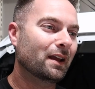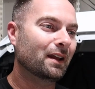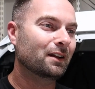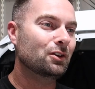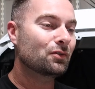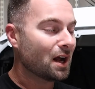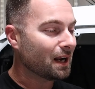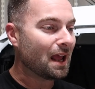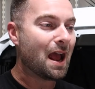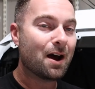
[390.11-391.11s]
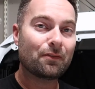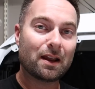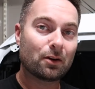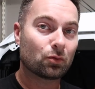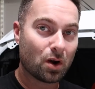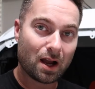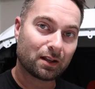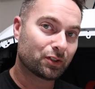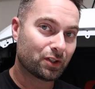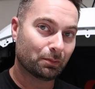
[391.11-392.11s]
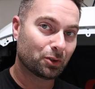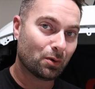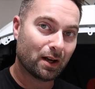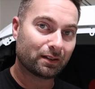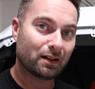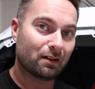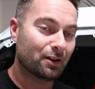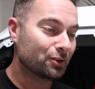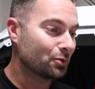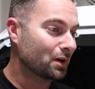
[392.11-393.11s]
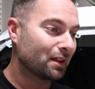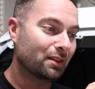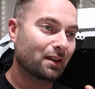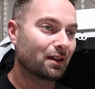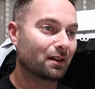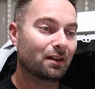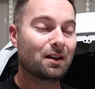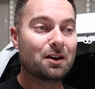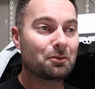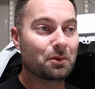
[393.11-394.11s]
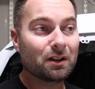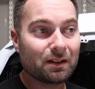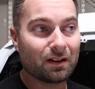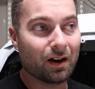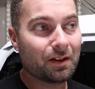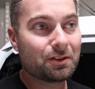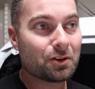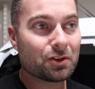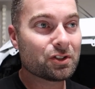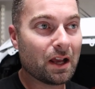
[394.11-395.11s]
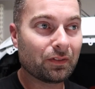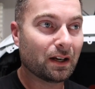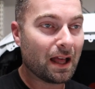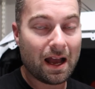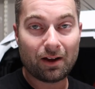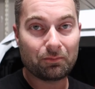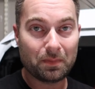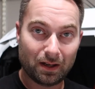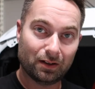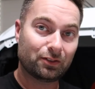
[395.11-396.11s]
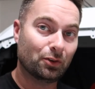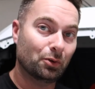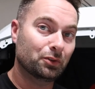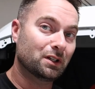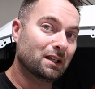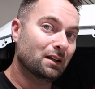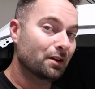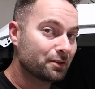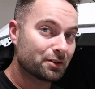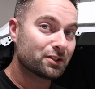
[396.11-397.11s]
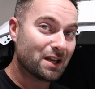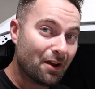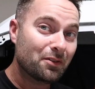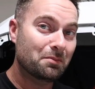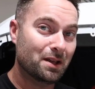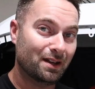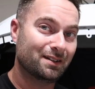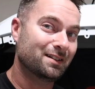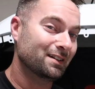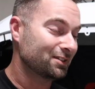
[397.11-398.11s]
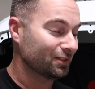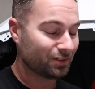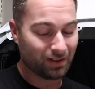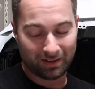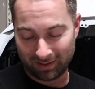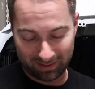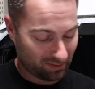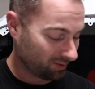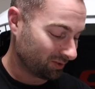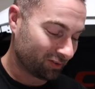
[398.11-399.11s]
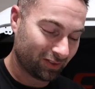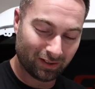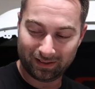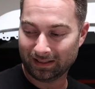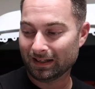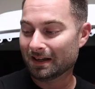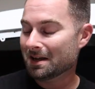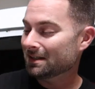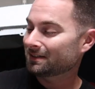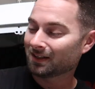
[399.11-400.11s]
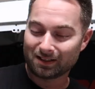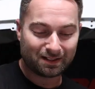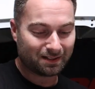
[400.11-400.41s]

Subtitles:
and you've got to have a rocket ship to go out there and do anything really under 7.5 minutes. So to get under 7 minutes, that's just silly. So